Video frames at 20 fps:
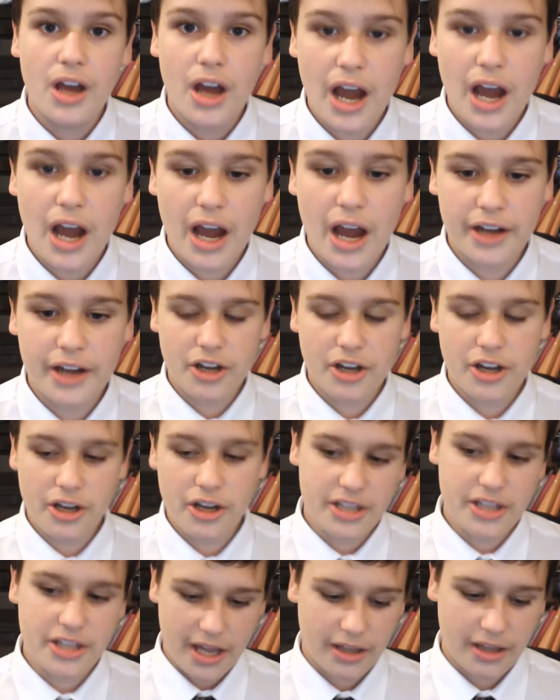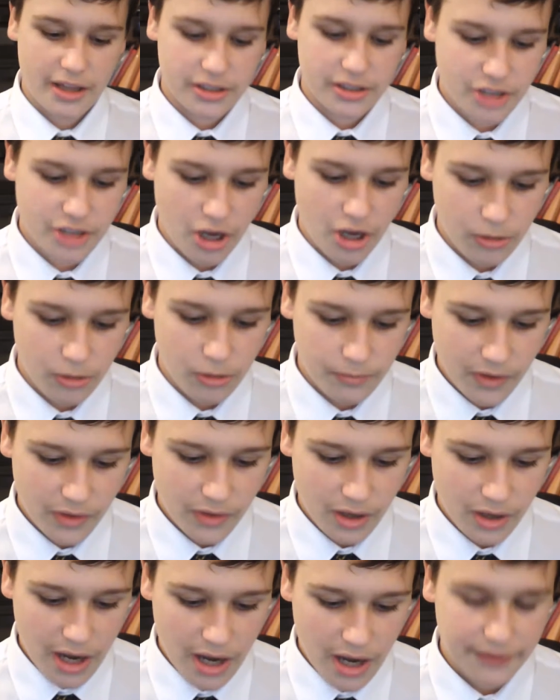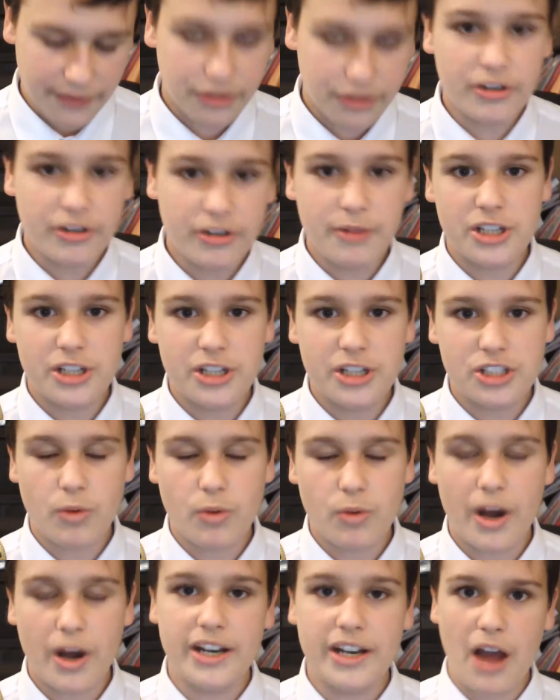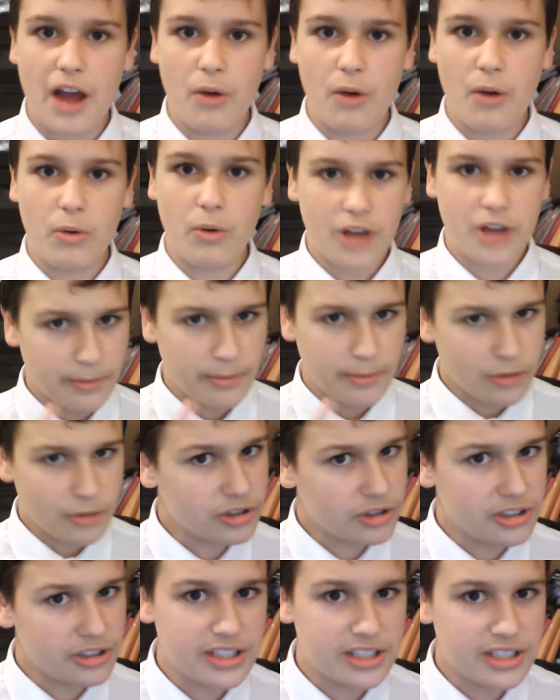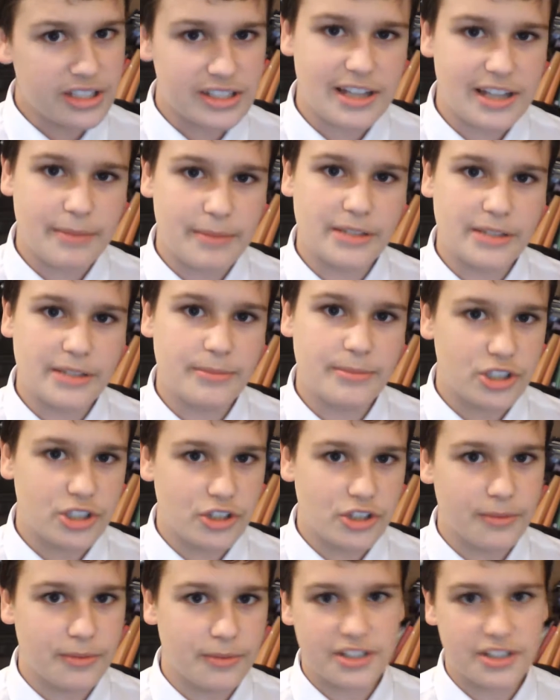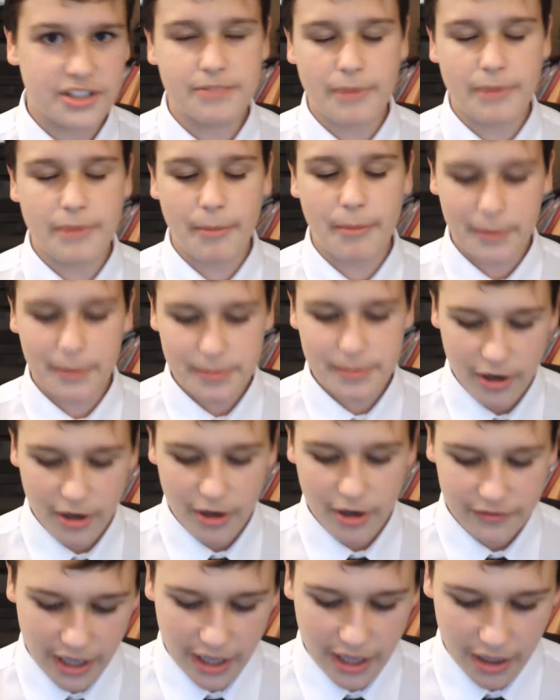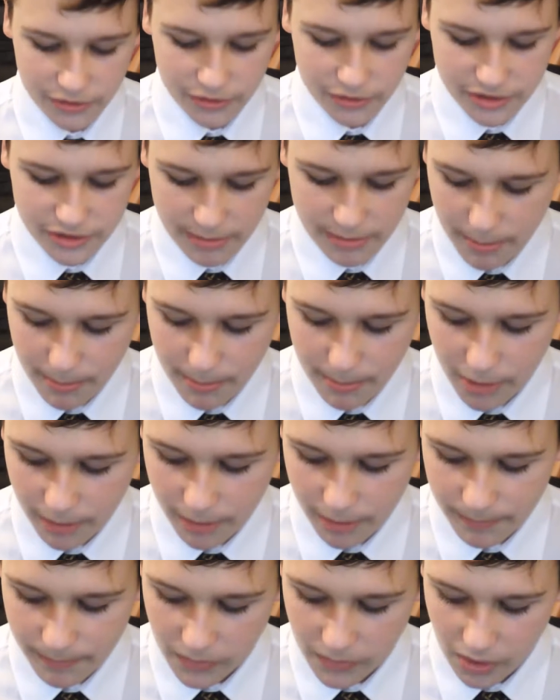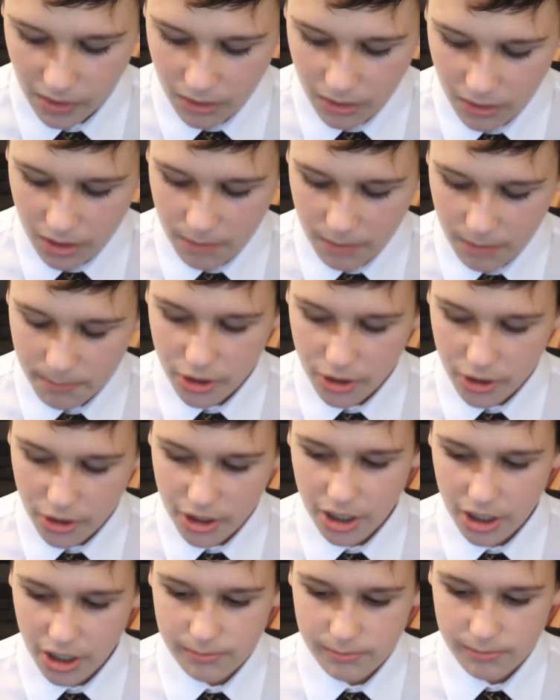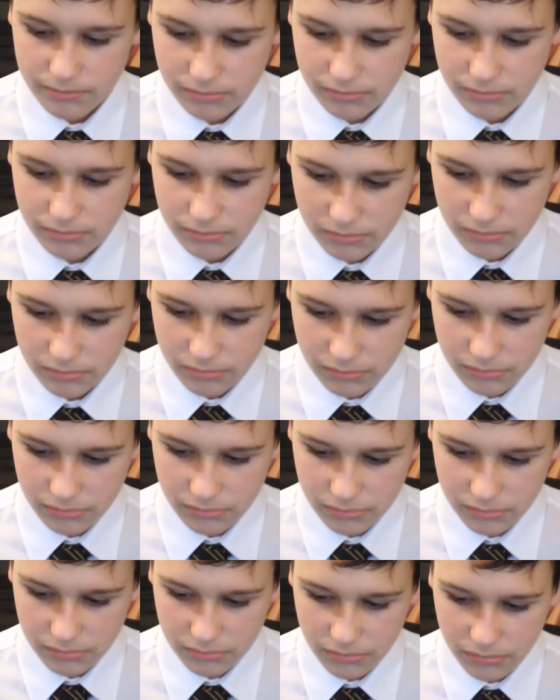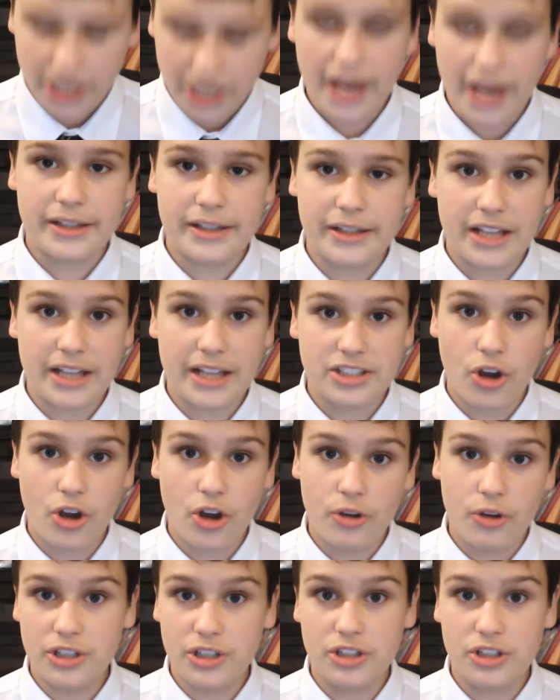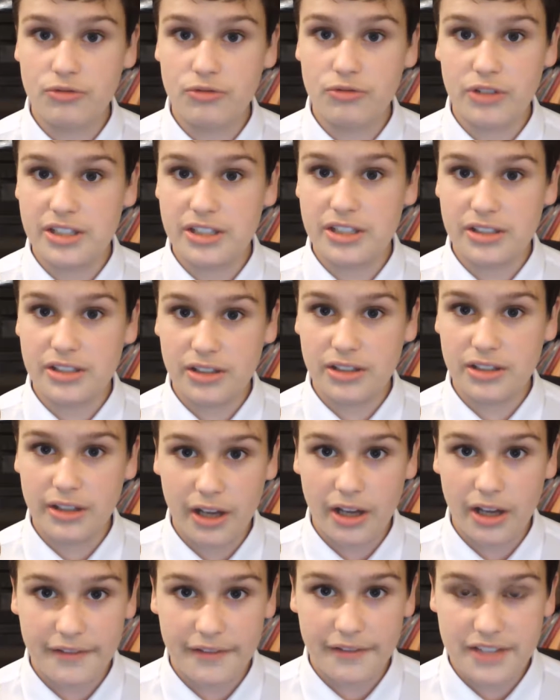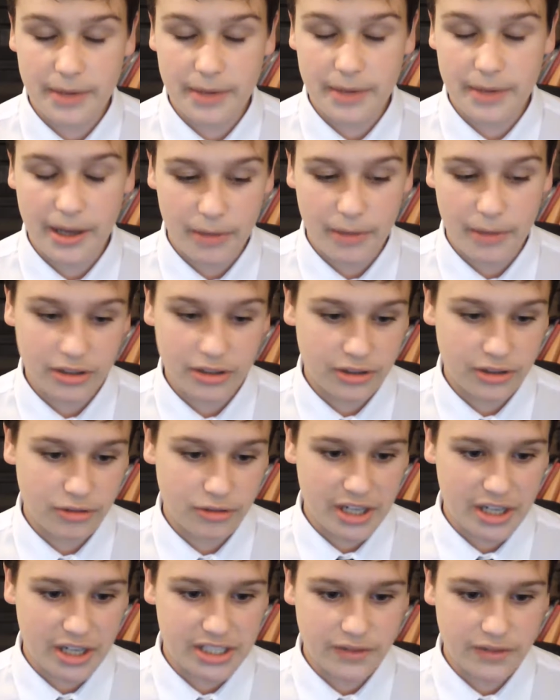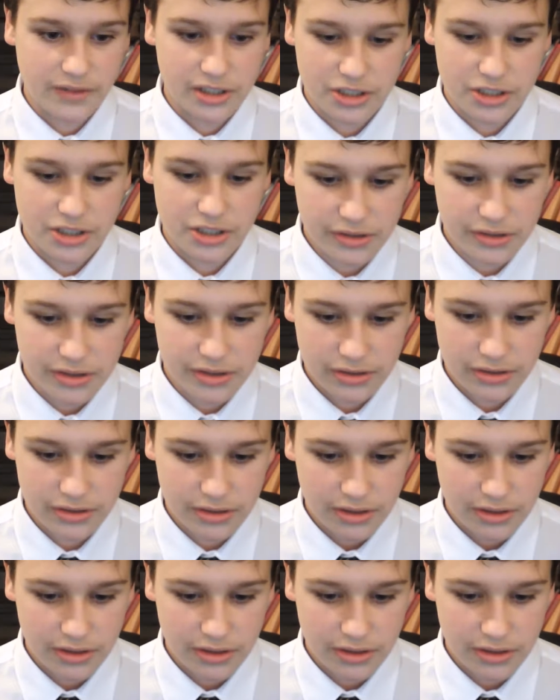and yeah, so I have 3 reasons why. Now I'm not going to diss September too much because it's my mum's birthday on September, but yeah, that's the only good reason of September. The rest of it's just